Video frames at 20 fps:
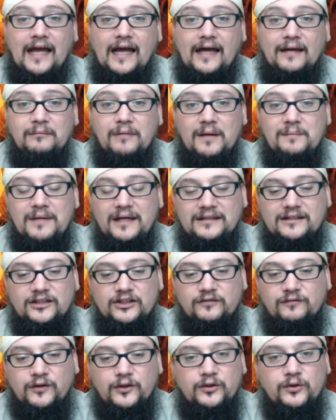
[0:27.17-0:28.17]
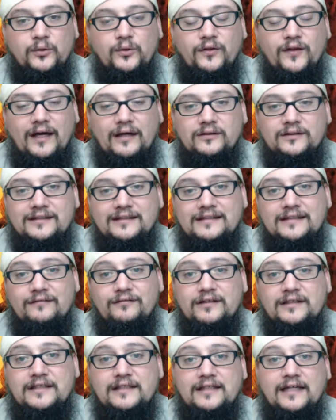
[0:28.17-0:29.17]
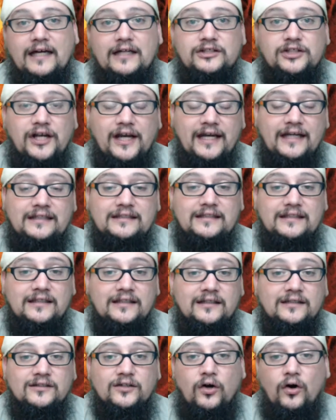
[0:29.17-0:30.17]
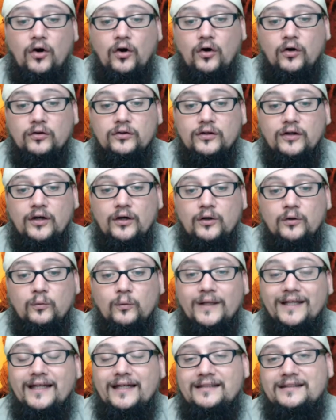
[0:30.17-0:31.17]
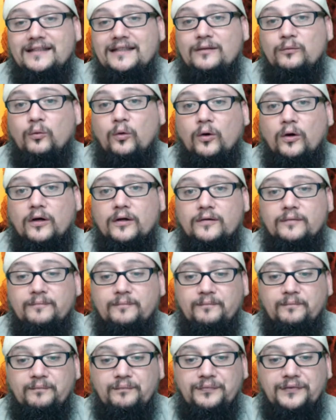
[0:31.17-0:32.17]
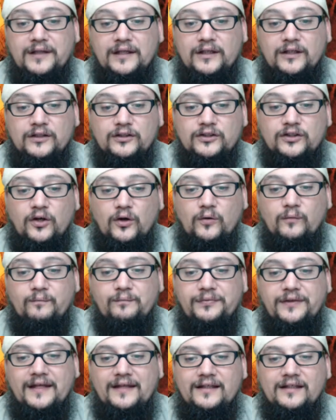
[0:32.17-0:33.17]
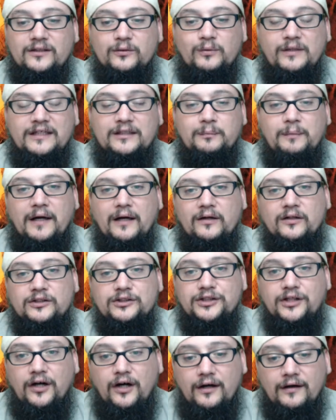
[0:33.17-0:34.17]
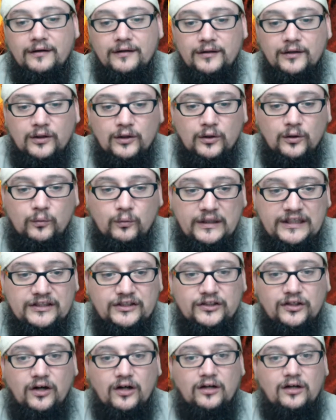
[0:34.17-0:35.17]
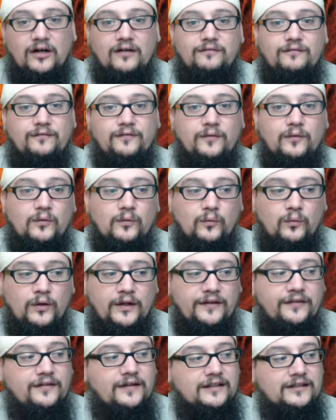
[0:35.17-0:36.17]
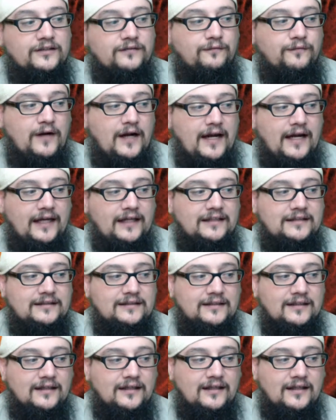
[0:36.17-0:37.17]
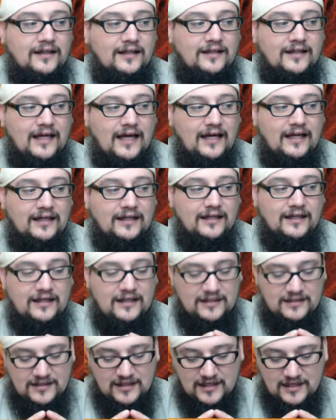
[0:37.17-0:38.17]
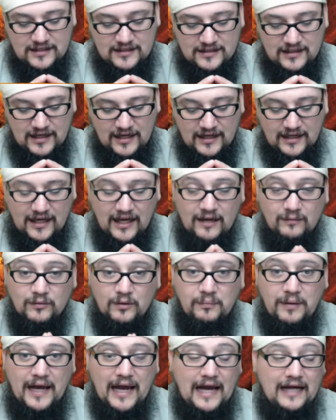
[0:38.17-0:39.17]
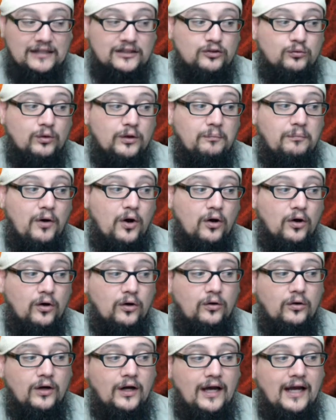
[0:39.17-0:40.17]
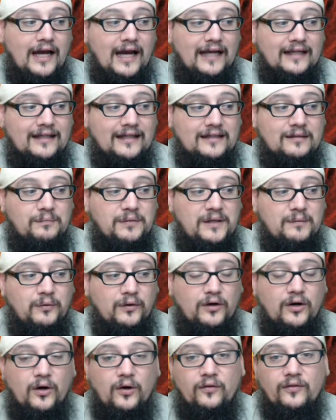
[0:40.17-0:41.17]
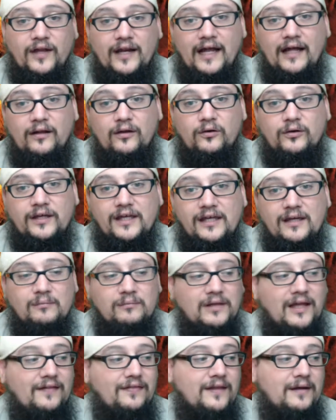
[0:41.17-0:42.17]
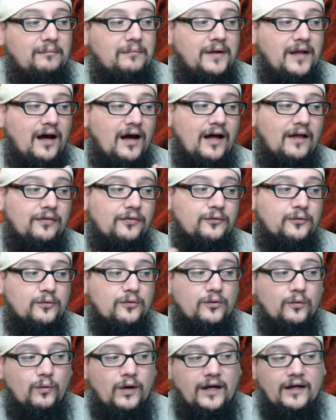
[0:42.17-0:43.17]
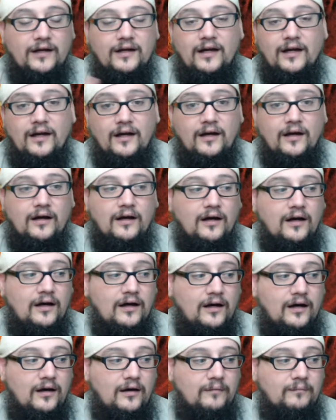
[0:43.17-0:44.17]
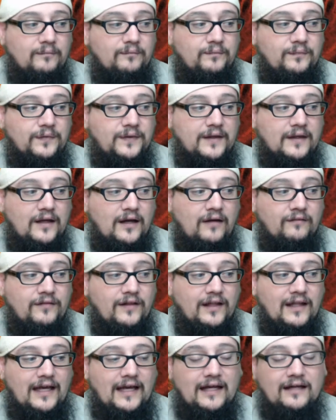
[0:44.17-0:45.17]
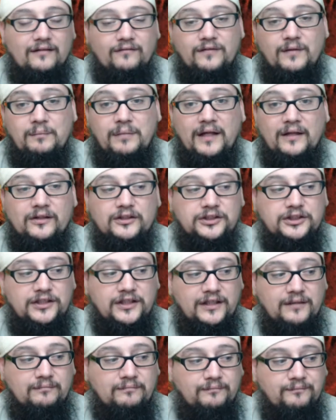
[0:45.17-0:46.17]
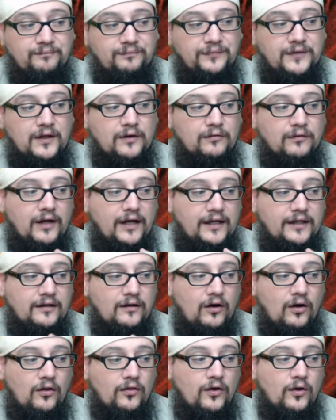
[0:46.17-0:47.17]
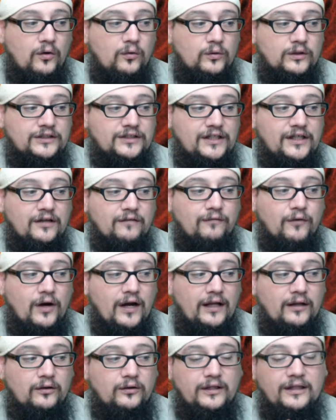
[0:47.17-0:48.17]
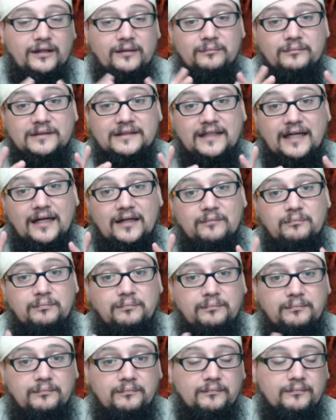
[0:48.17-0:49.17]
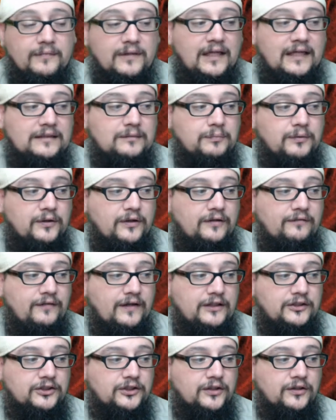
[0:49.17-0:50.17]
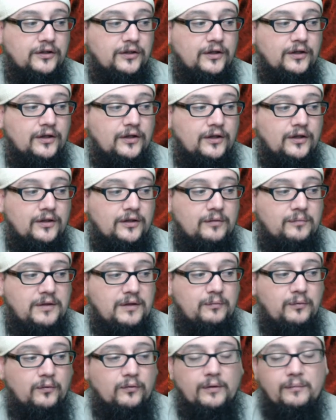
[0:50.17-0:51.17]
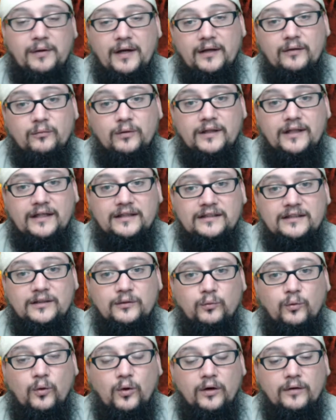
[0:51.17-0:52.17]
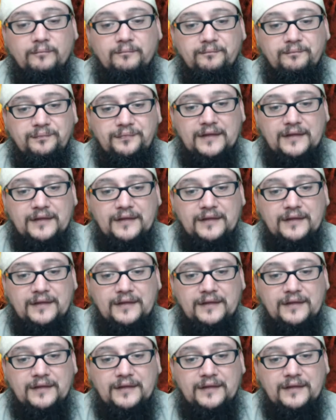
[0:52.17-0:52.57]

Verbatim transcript: And my message for 2017-18 is called when they see war. So, in this week's parashah, we start off with this phrase that it says, And it came to pass when Paro had let the people go that Elohim led them not through the way um, of the land of the Pelishtim, right? Although it was near, for Elohim said, Less peradventure the people repent when they see war.